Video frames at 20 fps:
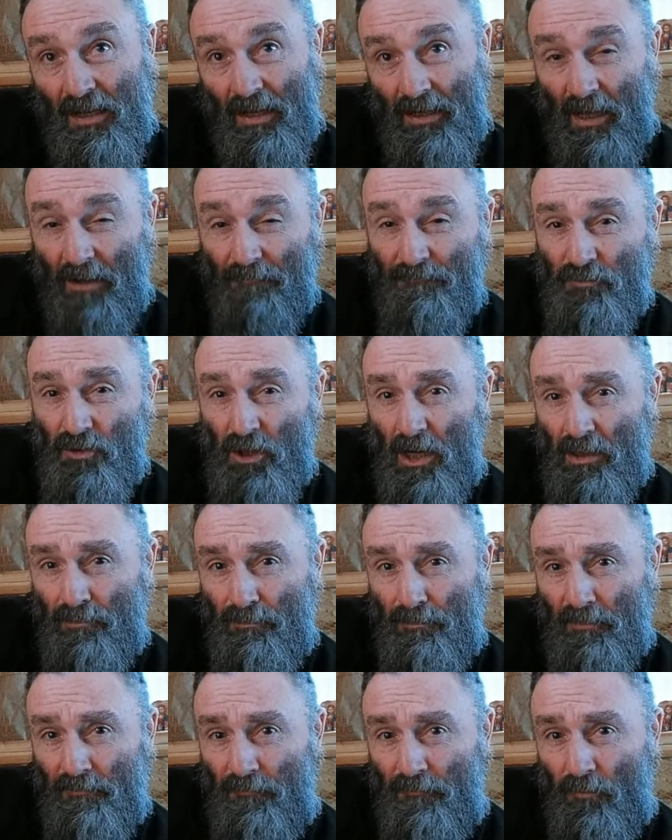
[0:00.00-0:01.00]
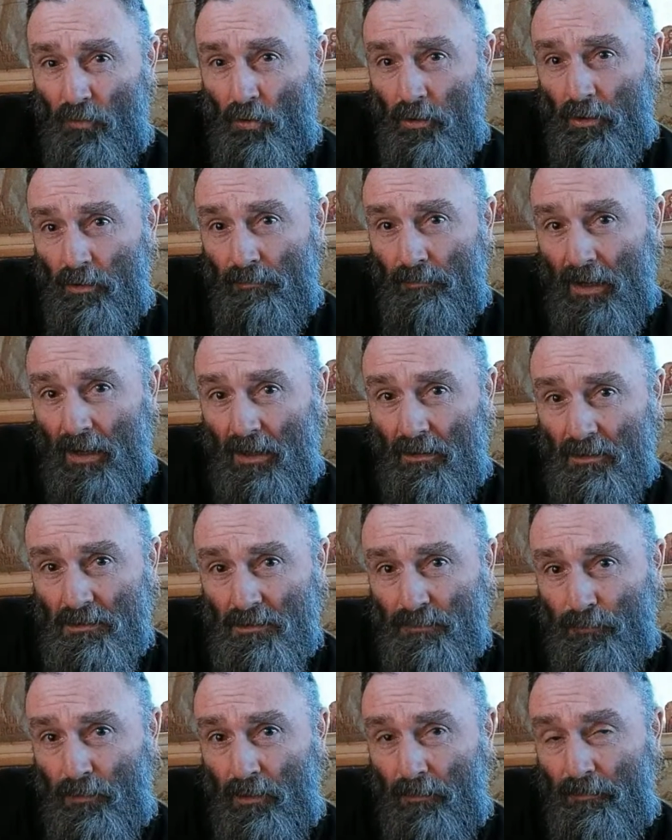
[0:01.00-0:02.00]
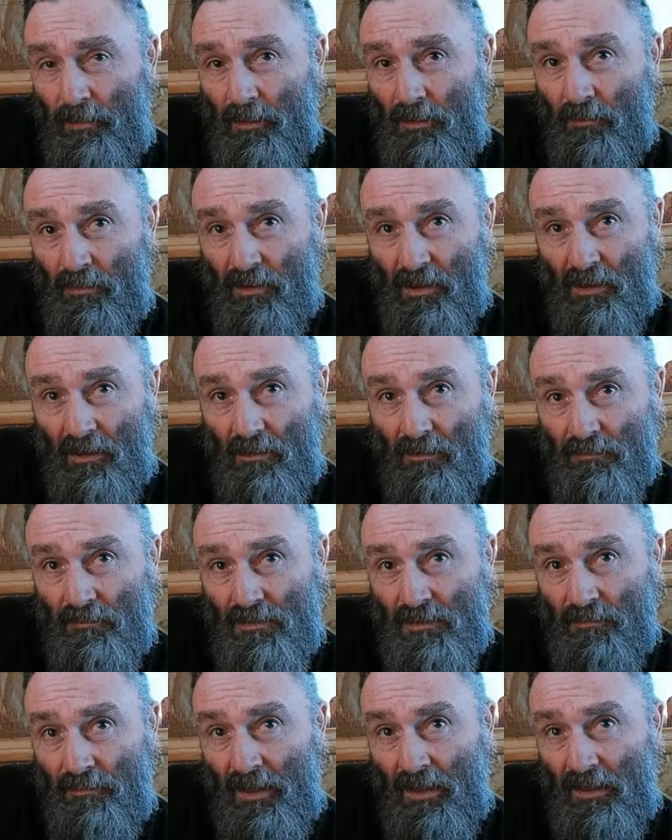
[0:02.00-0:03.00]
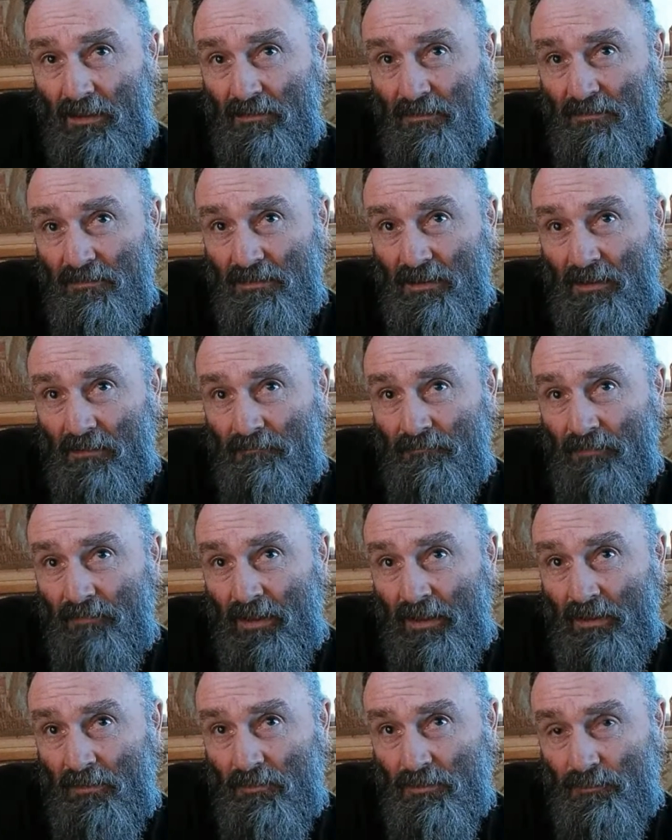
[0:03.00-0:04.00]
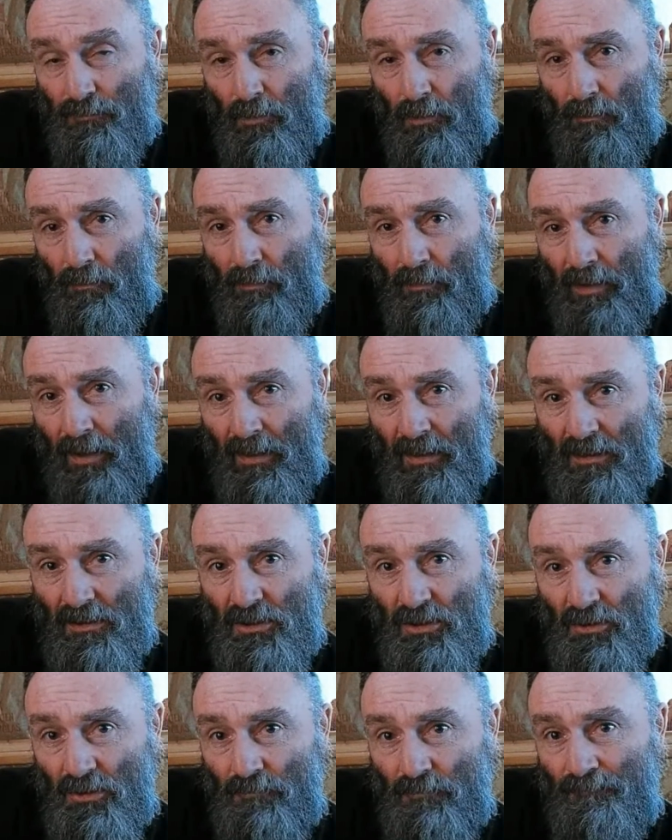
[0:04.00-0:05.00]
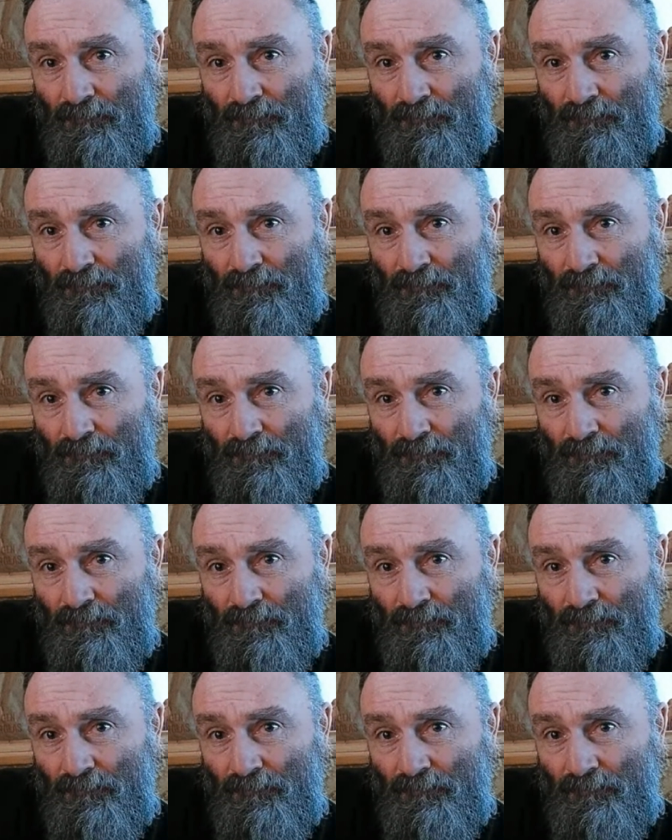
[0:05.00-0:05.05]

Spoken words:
And I've tried it before on my last property with heirloom tomatoes, and it was problematic too.